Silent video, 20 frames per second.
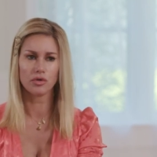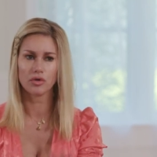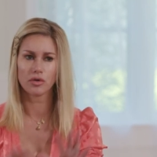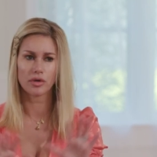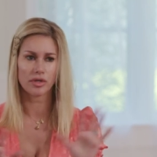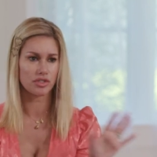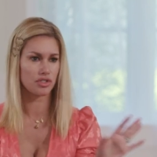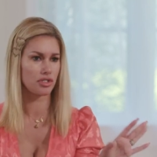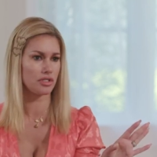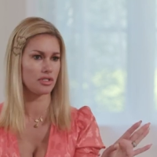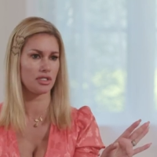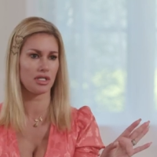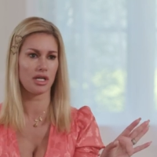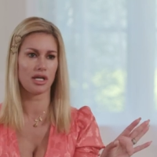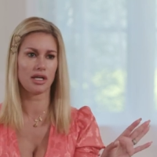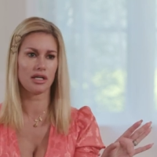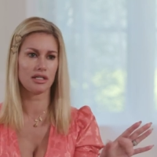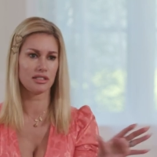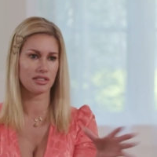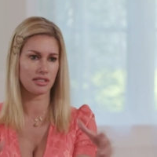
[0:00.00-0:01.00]
questions yeah.
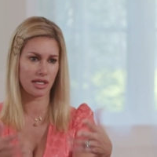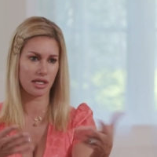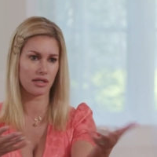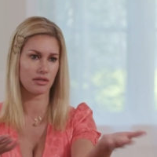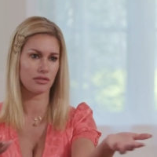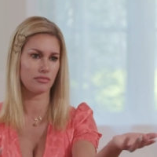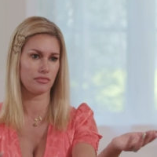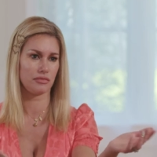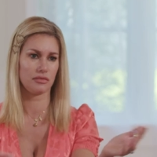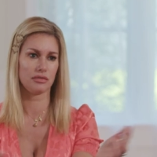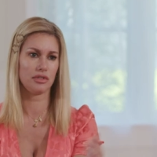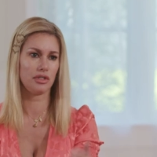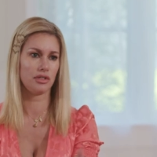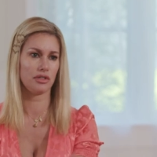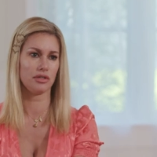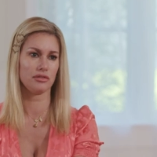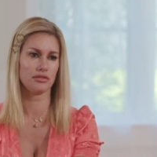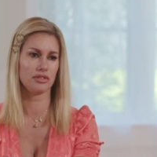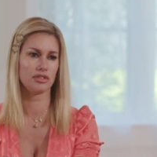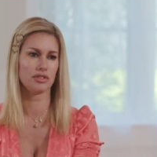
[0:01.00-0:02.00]
asked. That you that
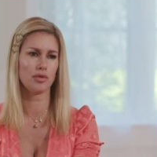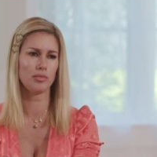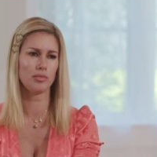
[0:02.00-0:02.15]
know seems so to